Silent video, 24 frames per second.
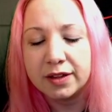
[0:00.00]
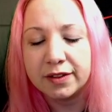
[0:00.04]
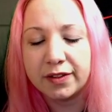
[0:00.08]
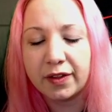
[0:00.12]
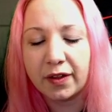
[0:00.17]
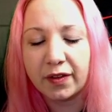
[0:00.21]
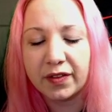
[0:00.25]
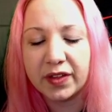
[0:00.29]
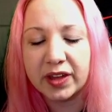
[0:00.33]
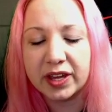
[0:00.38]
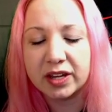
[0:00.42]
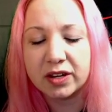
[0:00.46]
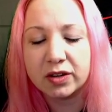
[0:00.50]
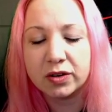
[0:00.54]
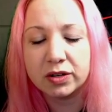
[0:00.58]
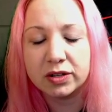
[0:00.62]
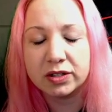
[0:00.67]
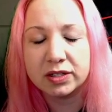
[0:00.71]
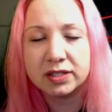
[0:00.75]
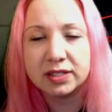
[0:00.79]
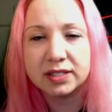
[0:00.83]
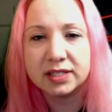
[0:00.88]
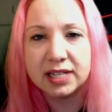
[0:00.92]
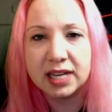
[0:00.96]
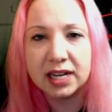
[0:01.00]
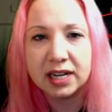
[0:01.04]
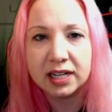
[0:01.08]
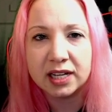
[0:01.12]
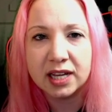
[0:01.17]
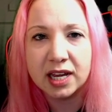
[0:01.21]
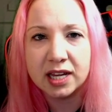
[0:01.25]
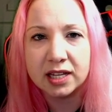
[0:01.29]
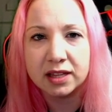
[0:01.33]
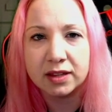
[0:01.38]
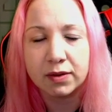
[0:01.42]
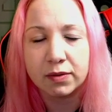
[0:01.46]
that they couldn't
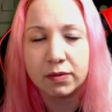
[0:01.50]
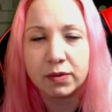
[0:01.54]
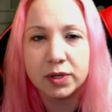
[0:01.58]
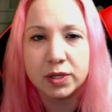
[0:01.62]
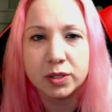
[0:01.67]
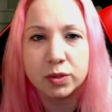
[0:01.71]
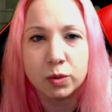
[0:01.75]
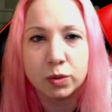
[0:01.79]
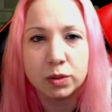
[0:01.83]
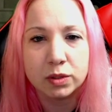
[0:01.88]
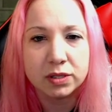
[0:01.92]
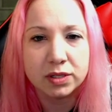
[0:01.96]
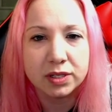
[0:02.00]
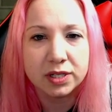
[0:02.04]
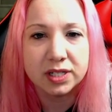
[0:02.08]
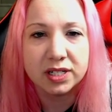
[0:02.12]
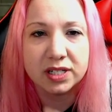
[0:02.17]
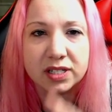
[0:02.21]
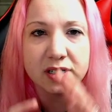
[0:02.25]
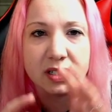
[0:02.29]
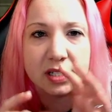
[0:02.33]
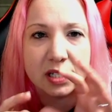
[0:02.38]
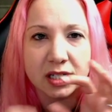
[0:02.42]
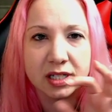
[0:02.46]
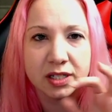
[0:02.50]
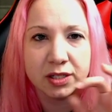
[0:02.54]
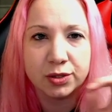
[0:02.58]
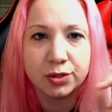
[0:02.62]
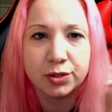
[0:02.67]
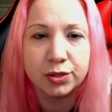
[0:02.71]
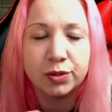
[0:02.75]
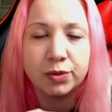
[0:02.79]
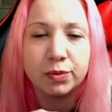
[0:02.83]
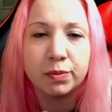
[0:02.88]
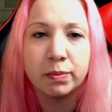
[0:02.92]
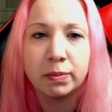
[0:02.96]
dedicate the resources
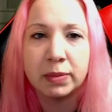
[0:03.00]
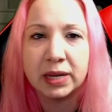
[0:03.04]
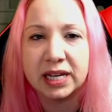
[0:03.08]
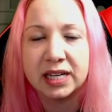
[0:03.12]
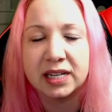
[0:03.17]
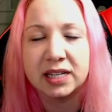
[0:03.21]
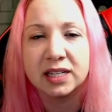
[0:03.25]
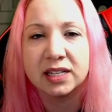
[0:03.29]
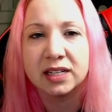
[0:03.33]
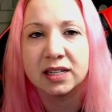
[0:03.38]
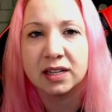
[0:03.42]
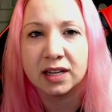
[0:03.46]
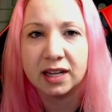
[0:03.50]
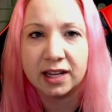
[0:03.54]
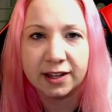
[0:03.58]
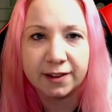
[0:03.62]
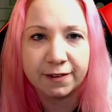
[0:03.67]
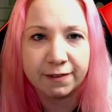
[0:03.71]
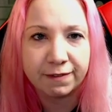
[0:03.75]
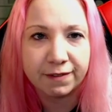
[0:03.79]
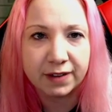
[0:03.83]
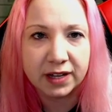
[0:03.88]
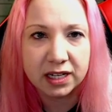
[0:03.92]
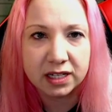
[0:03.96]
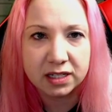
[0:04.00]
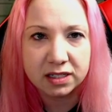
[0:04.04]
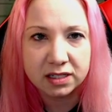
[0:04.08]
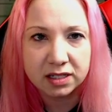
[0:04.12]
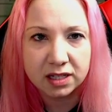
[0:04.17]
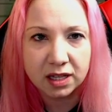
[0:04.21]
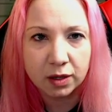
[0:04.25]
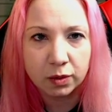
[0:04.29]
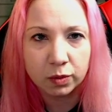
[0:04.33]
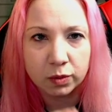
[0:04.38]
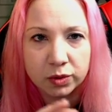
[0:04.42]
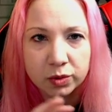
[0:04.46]
into making a face
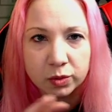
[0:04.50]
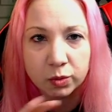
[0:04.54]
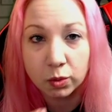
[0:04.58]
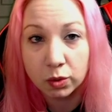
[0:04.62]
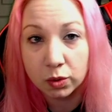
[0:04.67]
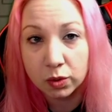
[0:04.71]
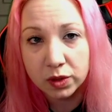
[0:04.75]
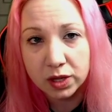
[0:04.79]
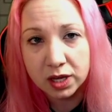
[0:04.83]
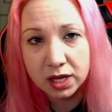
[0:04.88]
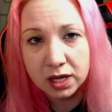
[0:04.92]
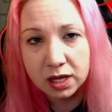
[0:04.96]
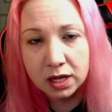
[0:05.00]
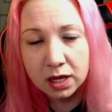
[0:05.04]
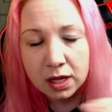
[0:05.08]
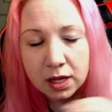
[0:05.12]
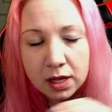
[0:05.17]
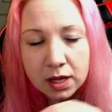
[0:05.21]
that was worthy.